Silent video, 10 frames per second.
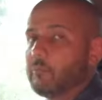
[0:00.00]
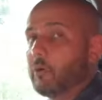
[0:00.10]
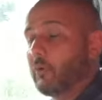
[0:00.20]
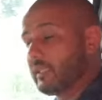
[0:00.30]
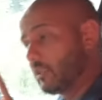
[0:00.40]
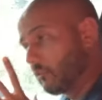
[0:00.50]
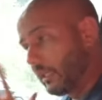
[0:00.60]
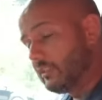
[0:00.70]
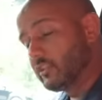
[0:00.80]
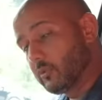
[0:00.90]
But what the
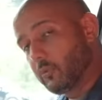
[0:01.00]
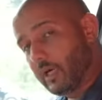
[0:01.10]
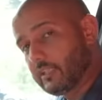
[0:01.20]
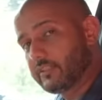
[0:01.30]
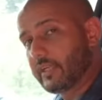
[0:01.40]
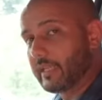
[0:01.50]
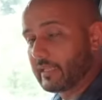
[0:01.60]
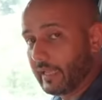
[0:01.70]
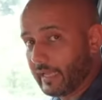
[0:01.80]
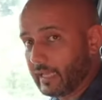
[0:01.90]
Ranger Wildtrak
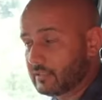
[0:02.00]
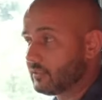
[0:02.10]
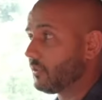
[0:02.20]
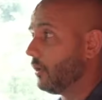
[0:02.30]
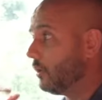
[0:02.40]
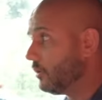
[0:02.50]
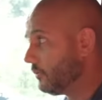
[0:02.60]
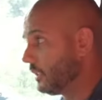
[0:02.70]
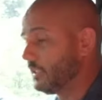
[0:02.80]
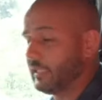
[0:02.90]
has
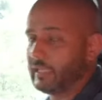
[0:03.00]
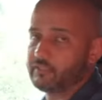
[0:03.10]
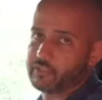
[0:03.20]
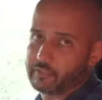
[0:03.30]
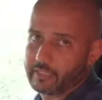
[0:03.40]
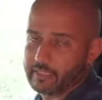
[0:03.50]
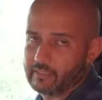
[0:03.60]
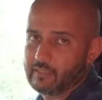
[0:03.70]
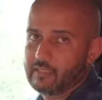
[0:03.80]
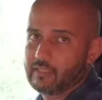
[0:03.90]
over the
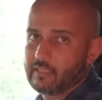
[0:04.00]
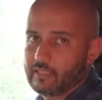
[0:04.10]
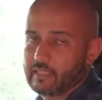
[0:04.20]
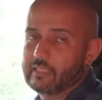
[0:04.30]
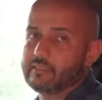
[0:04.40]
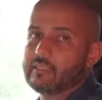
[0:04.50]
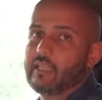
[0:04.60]
X-Terrain is